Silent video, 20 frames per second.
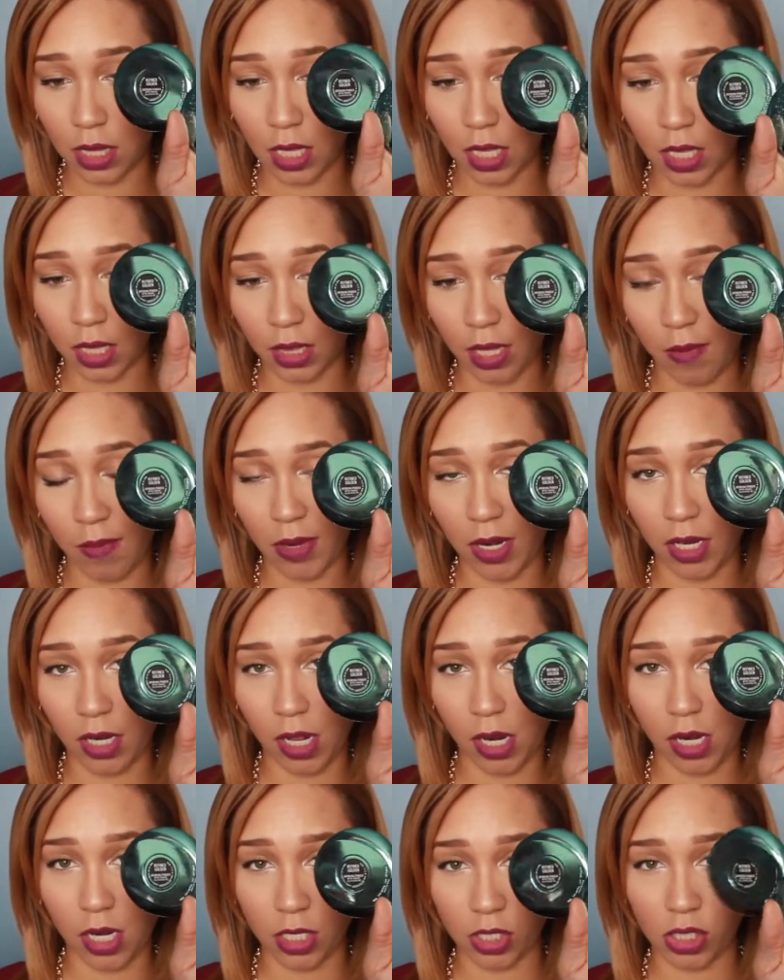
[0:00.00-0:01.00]
the limited
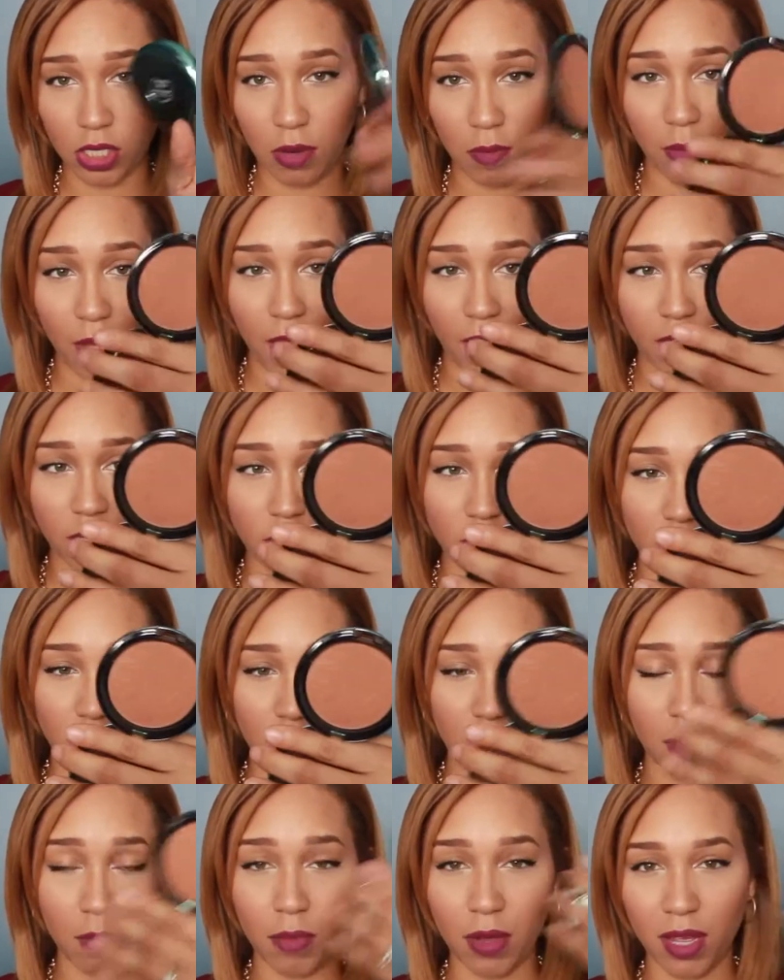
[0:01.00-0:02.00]
edition
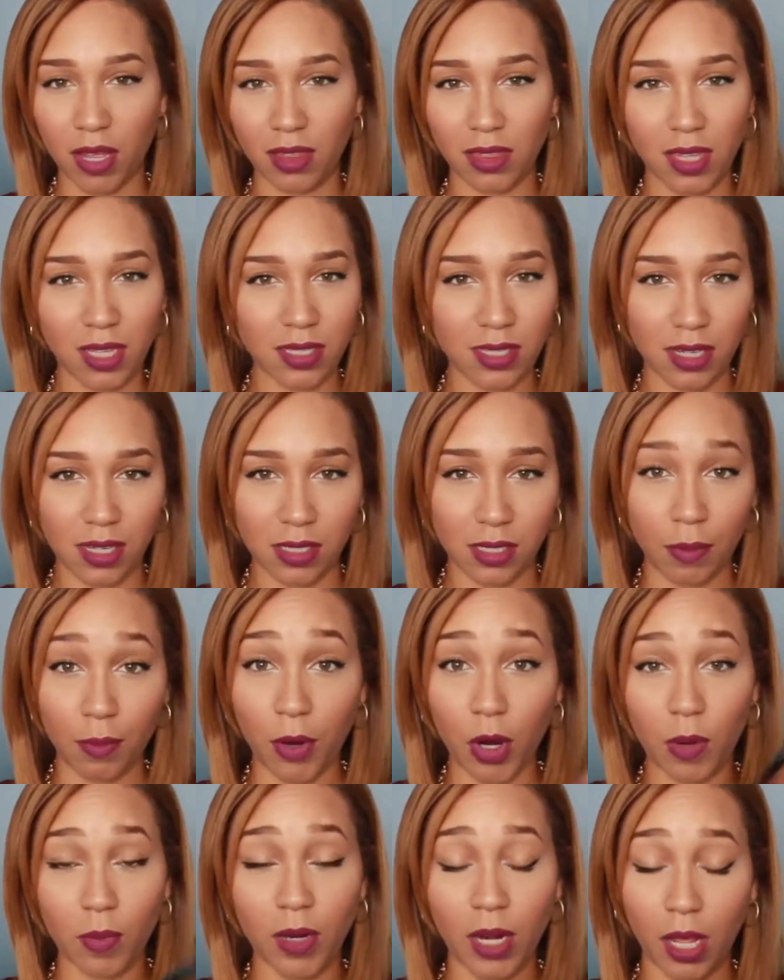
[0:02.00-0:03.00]
packaging, but this is a
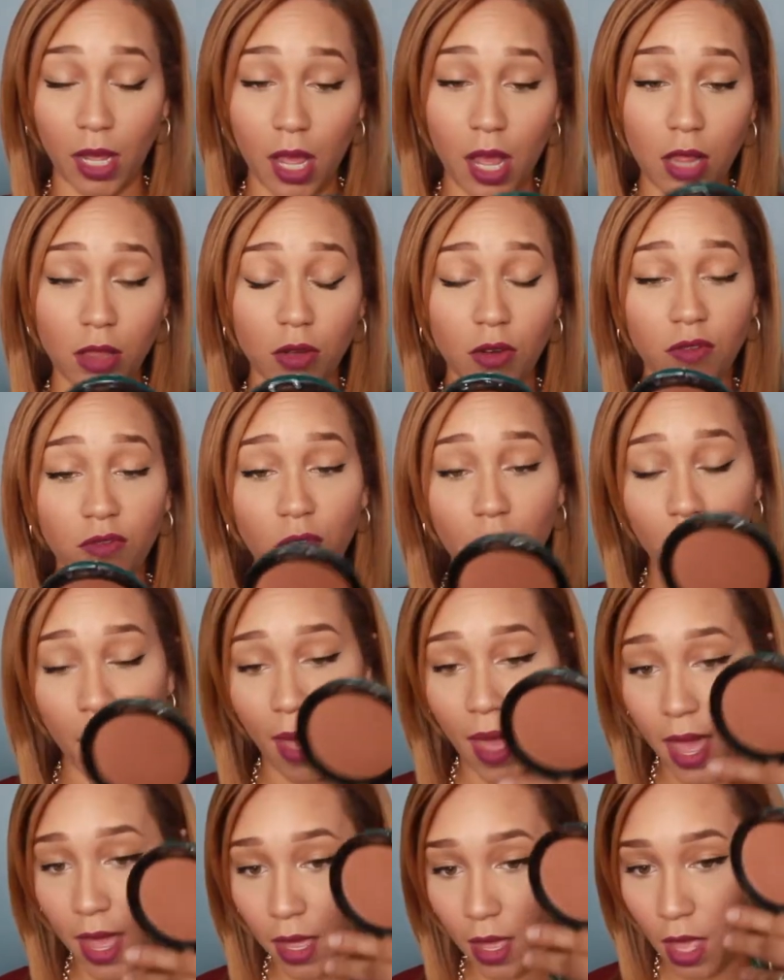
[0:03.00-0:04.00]
permanent color from
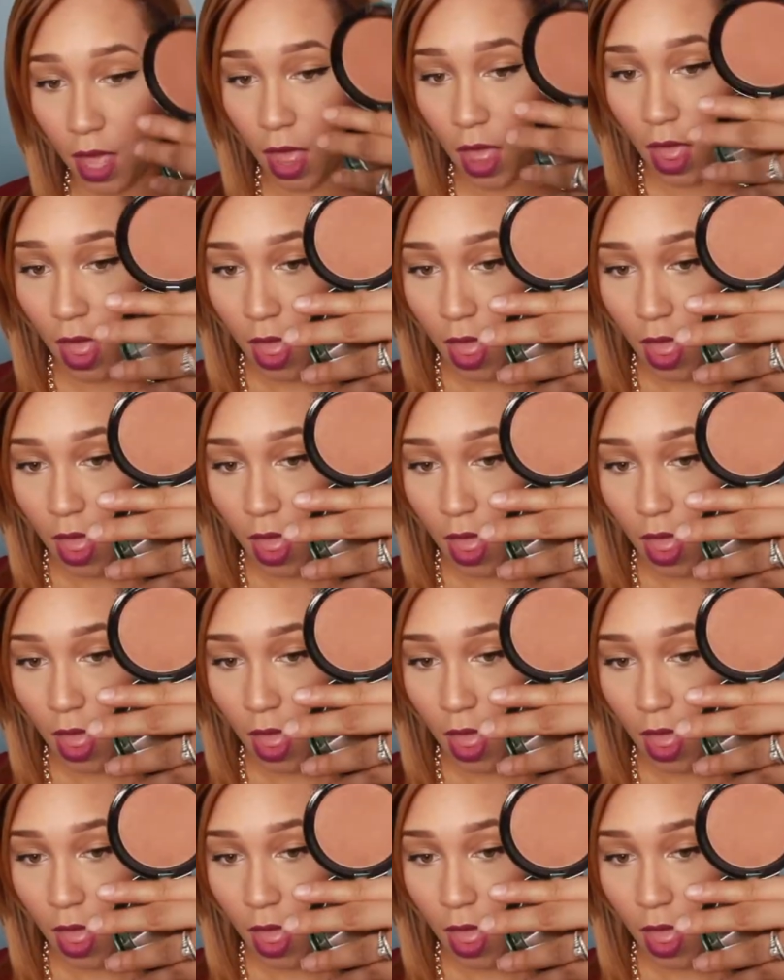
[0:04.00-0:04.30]
MAC.